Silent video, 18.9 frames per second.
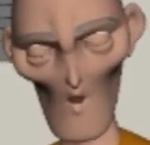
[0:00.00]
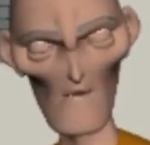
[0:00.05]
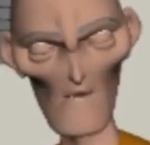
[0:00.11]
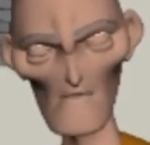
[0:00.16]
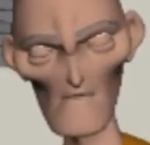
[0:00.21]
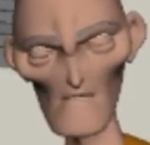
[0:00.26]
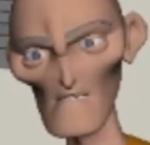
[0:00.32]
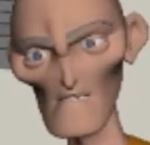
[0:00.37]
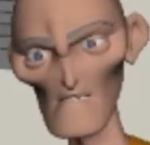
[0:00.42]

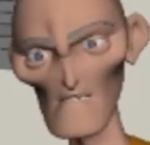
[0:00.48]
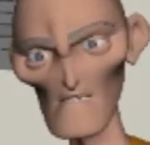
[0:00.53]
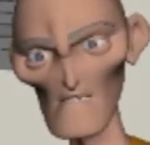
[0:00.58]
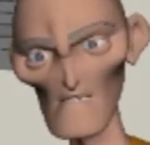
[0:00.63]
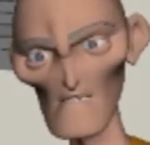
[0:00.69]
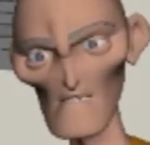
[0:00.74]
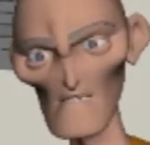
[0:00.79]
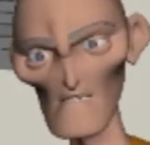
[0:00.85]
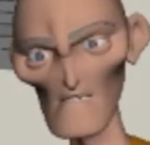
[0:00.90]
And I
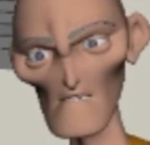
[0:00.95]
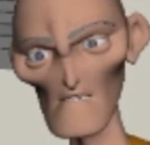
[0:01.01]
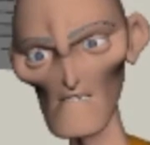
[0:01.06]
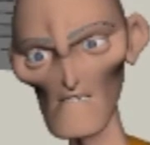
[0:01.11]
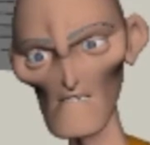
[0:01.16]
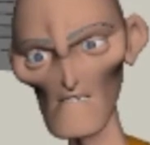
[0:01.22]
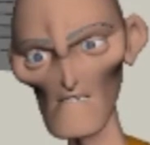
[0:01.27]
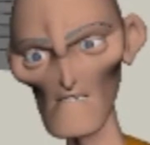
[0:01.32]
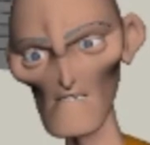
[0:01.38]
would...
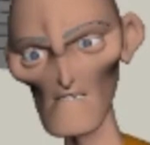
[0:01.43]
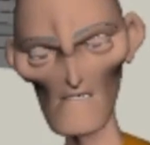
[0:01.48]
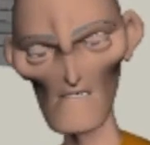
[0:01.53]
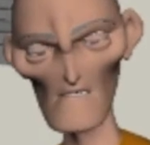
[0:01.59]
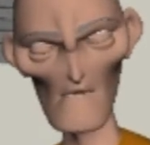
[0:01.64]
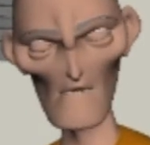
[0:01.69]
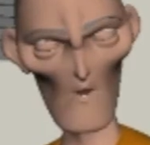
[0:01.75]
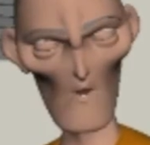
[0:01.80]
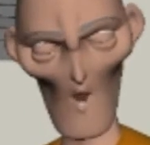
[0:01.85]

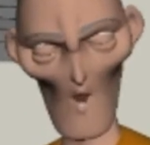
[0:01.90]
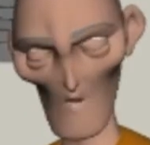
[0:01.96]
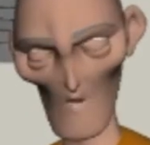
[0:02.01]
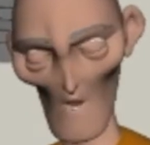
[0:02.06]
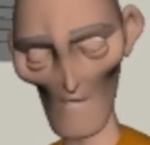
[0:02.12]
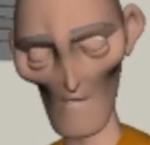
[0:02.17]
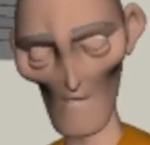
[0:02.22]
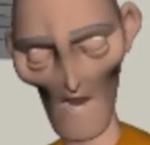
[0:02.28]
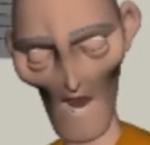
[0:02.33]

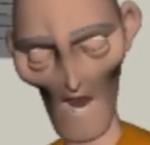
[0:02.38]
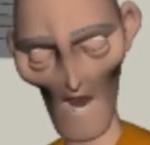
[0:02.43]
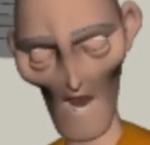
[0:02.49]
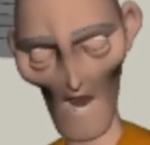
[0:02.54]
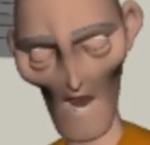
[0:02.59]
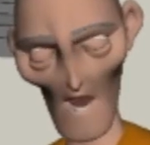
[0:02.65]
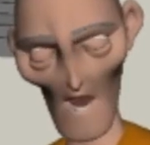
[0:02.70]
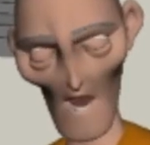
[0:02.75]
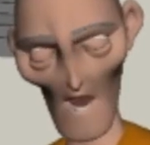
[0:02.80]
You don't
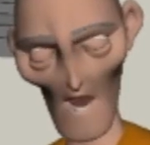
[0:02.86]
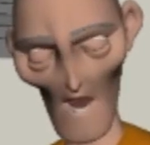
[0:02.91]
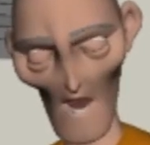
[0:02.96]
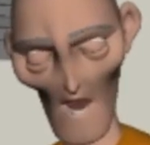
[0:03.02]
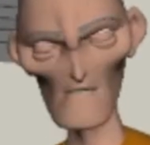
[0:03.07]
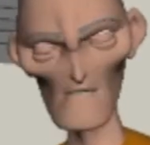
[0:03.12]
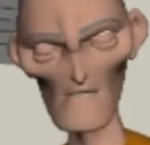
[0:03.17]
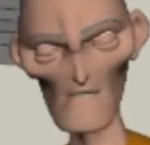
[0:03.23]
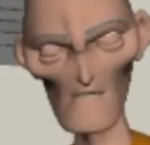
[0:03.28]
have... And it's
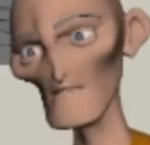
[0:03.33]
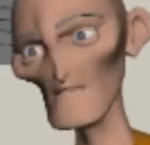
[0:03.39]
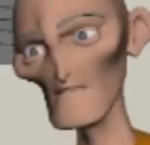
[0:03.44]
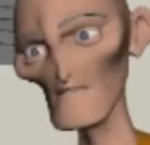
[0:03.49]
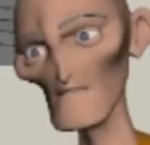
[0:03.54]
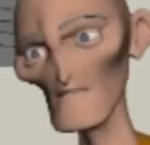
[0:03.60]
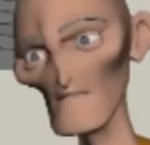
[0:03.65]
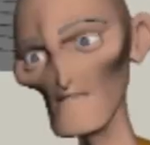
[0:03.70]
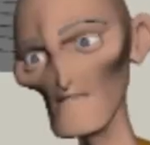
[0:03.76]
also a bit
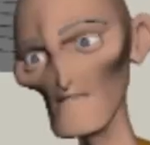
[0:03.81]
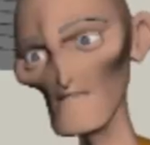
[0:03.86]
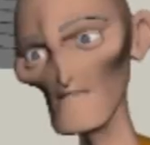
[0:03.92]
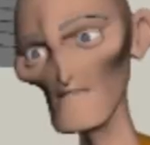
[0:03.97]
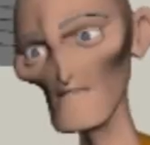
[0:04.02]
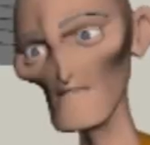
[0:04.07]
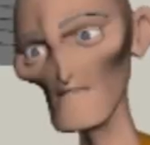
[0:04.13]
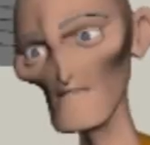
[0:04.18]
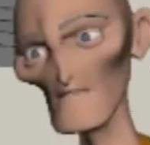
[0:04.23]
fast on
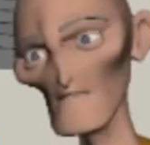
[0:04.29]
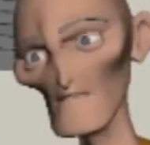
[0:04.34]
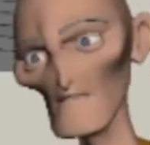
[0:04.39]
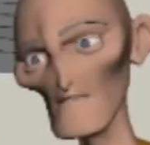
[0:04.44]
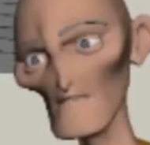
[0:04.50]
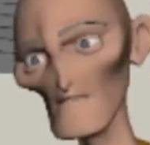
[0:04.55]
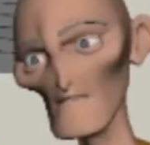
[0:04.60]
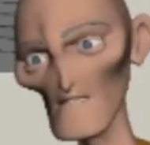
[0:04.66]
recovery.